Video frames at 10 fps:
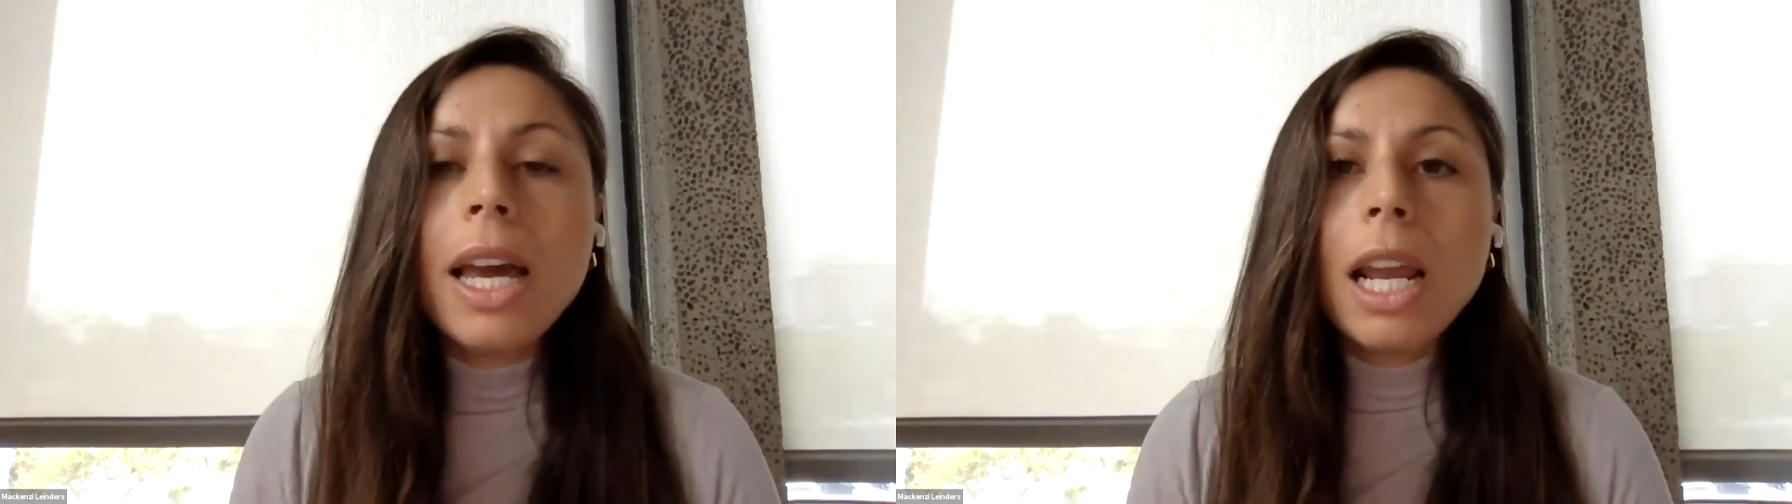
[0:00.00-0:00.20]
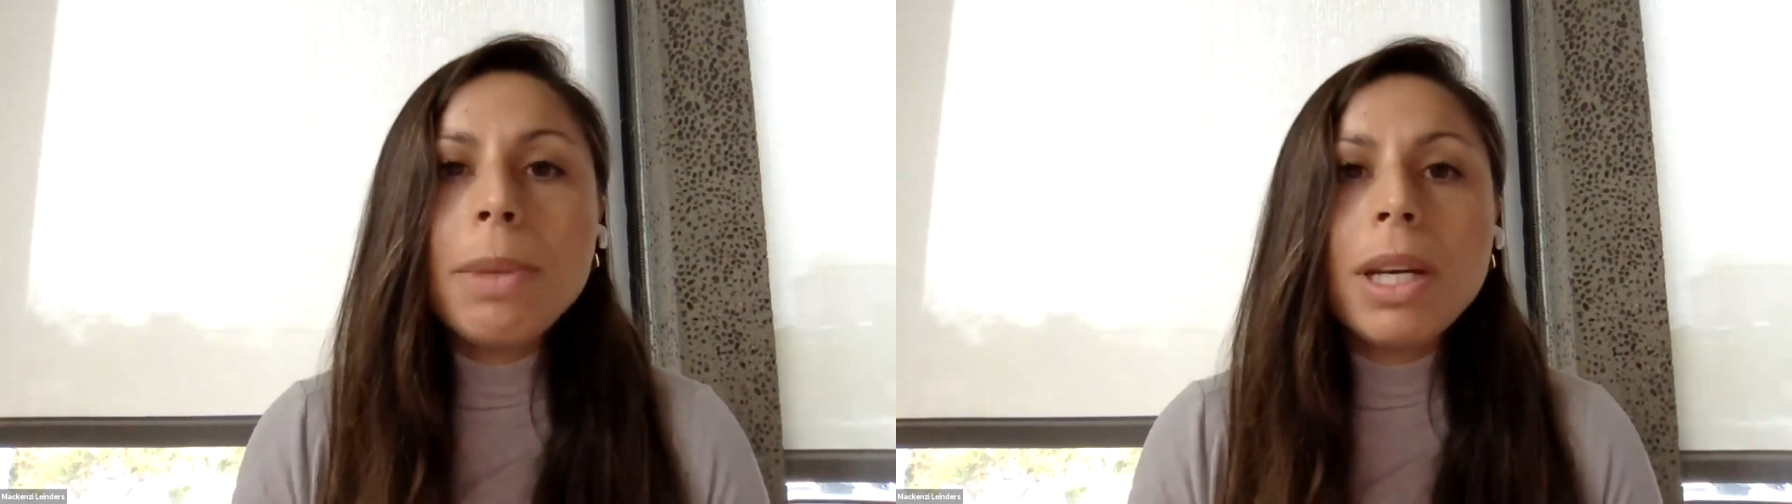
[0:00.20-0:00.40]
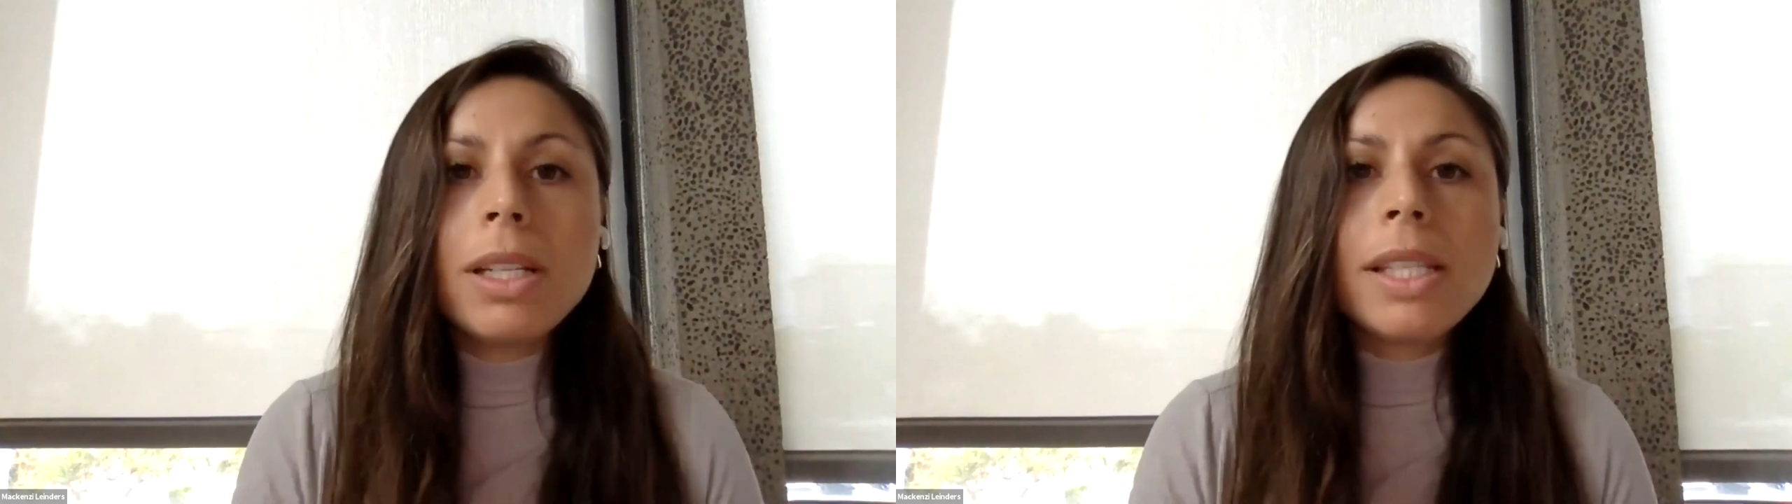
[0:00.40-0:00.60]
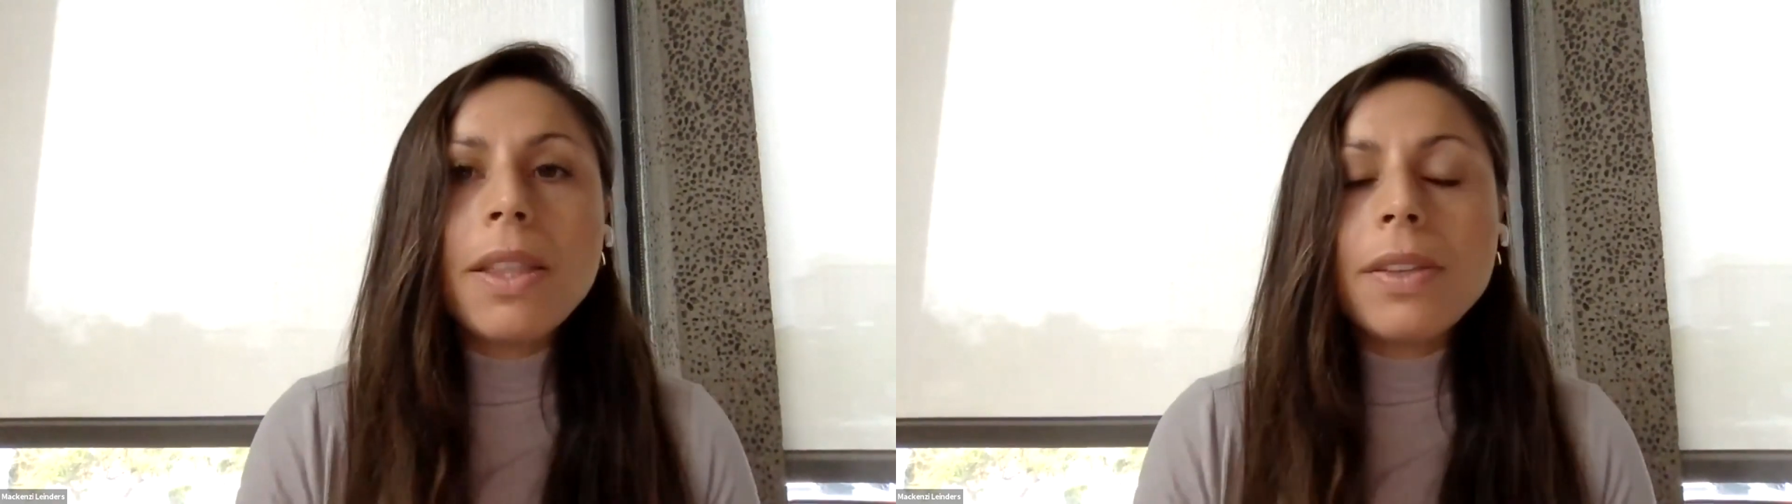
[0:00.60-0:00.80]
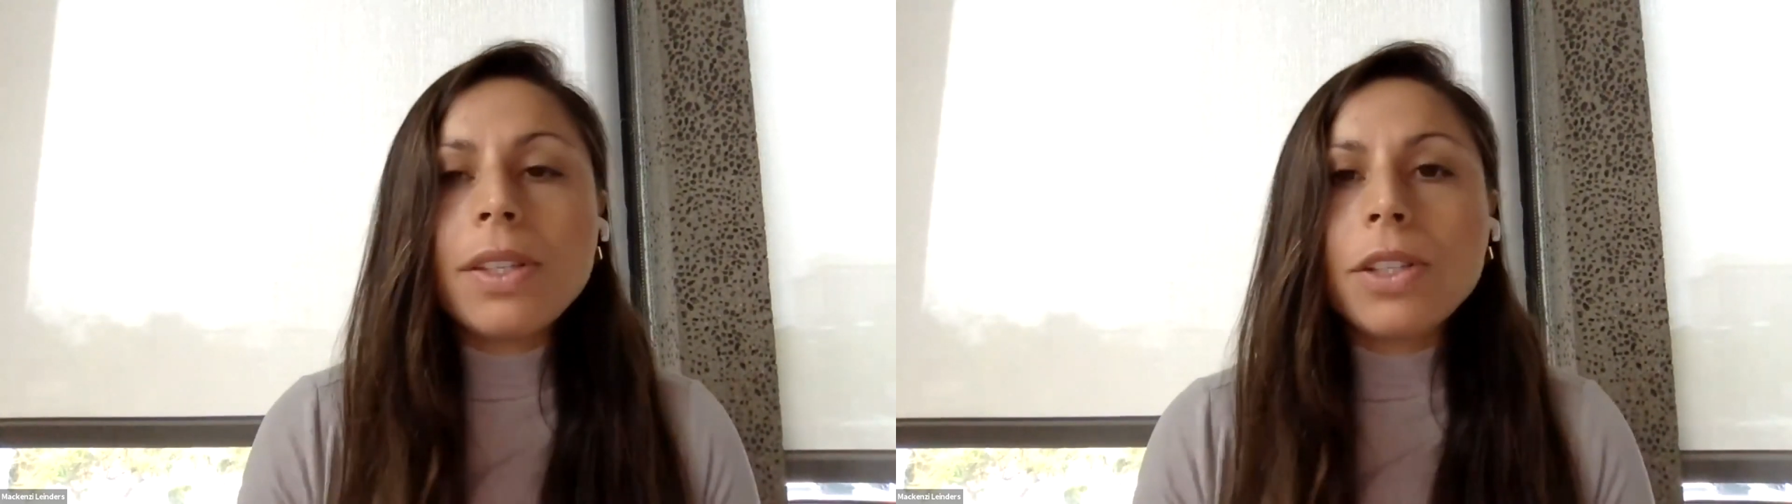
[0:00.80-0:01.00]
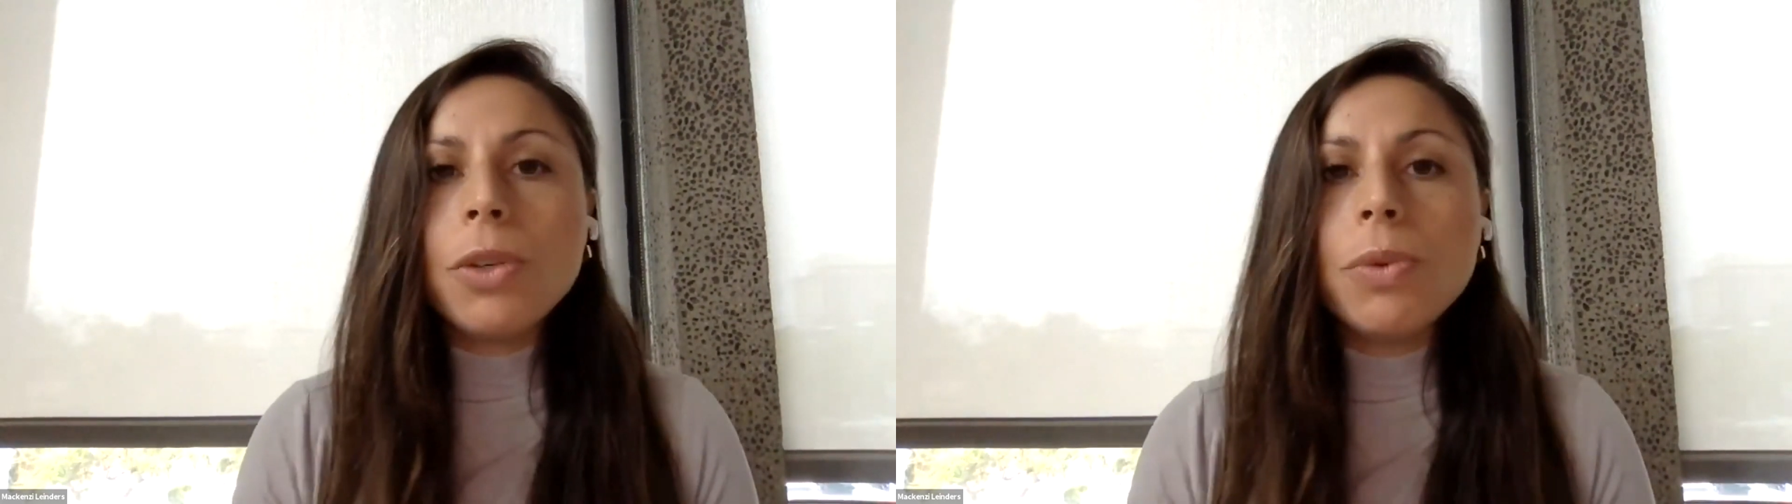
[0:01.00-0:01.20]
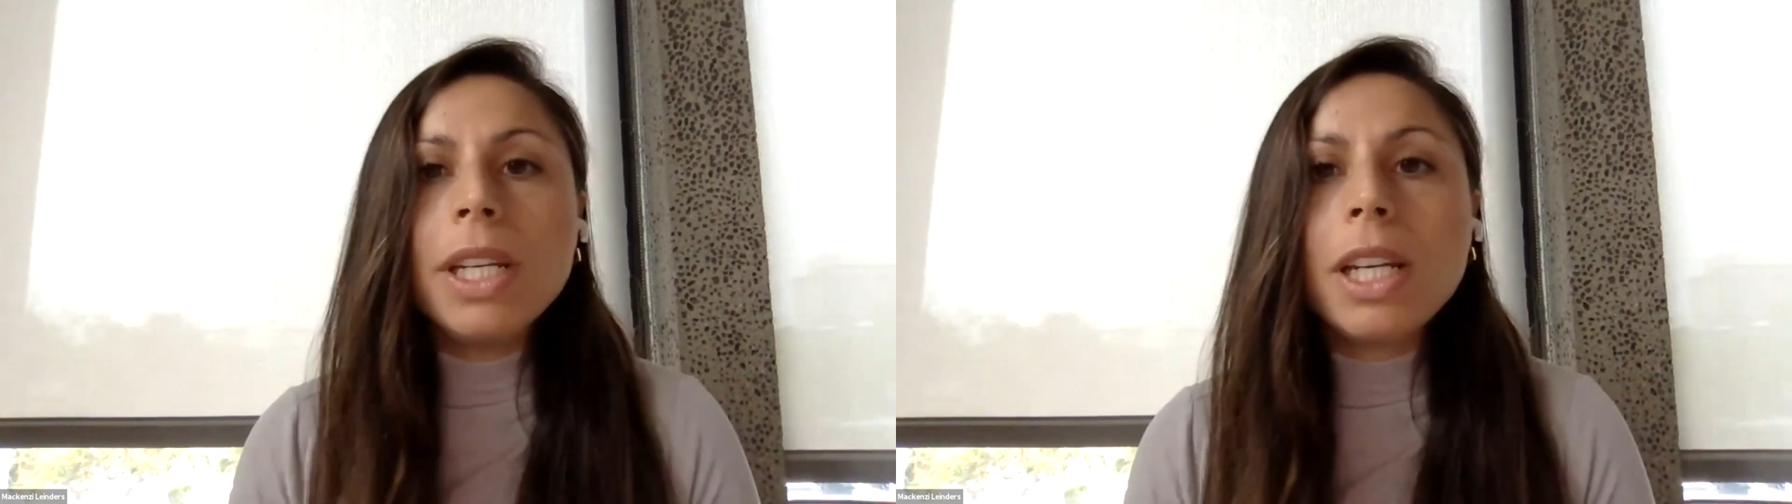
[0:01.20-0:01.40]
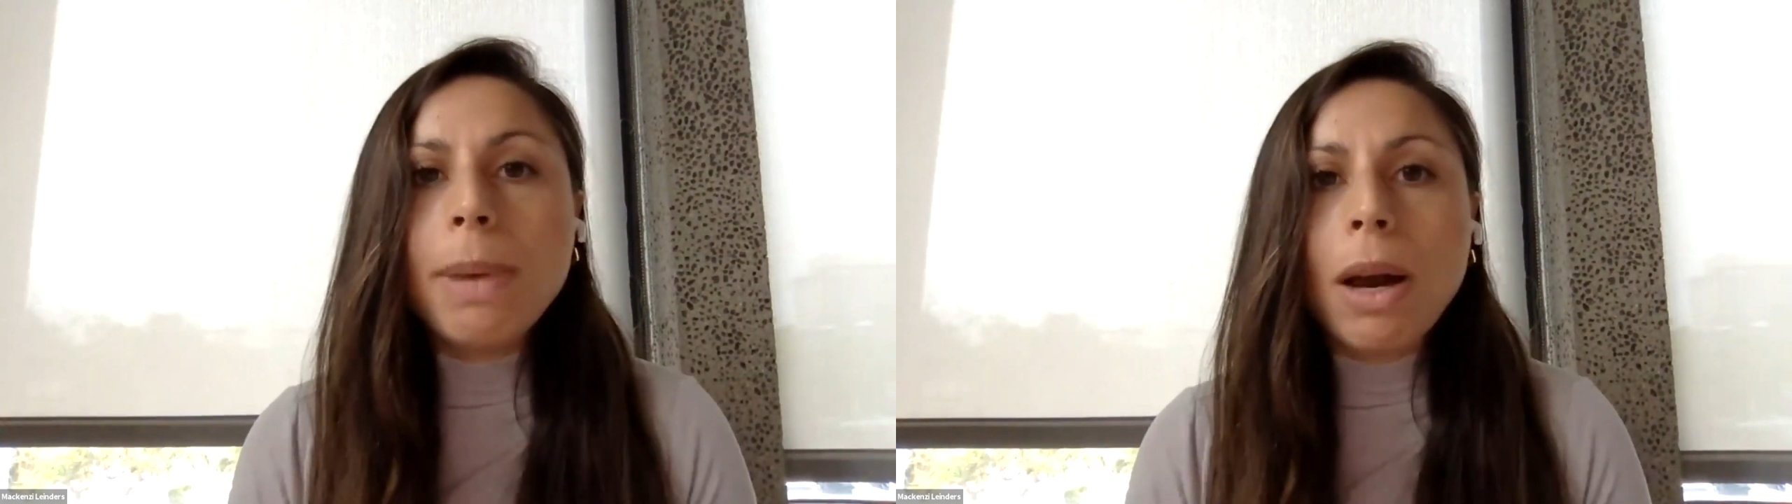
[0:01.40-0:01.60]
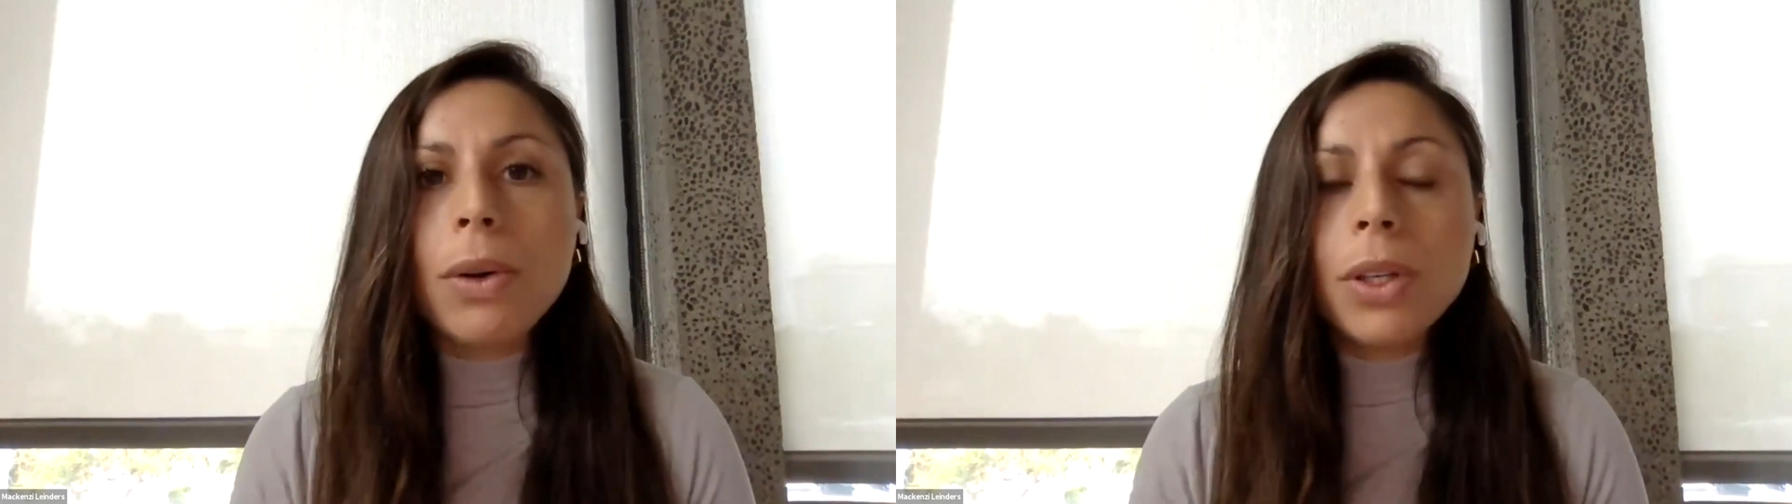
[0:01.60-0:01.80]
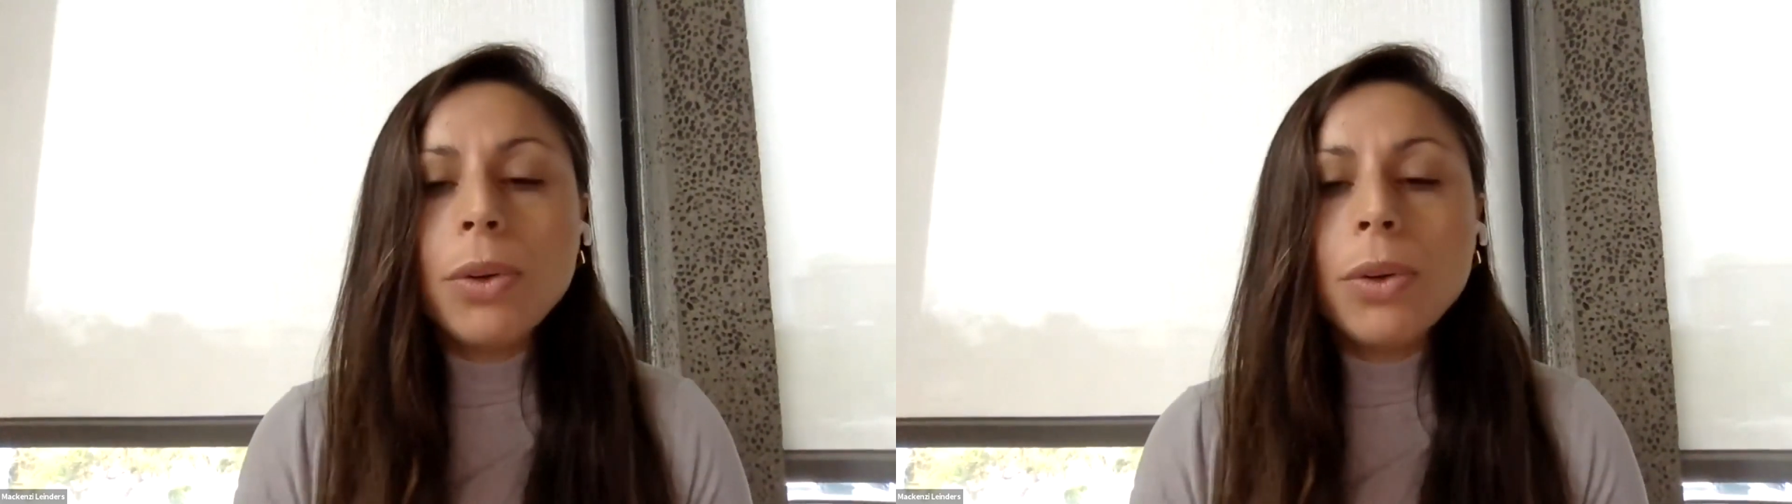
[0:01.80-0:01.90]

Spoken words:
And I'm going to say this is unique about